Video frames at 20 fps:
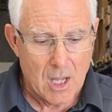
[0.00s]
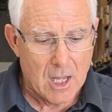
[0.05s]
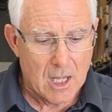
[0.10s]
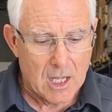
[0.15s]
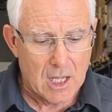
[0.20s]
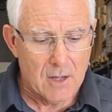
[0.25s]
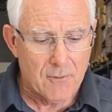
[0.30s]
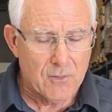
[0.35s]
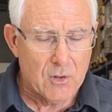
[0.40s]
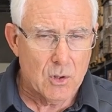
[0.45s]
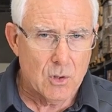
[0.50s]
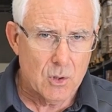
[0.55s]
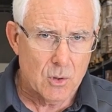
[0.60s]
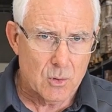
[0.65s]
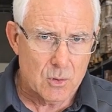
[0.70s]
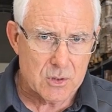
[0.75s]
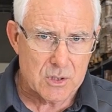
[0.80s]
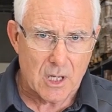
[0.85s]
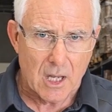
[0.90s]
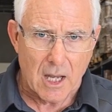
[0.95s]
If you
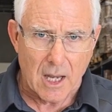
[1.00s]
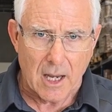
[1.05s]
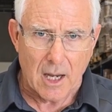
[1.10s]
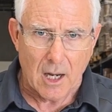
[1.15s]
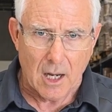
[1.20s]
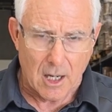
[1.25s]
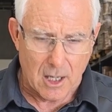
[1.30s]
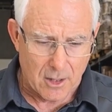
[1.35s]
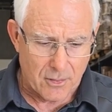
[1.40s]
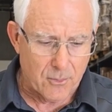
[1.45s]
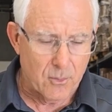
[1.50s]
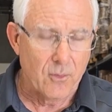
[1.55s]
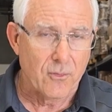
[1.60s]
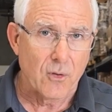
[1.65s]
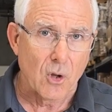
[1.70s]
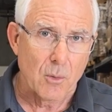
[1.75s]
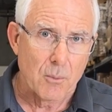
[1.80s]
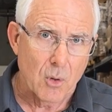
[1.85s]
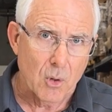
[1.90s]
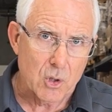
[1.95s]
use
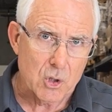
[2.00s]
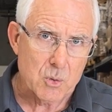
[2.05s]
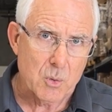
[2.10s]
through-flow motors,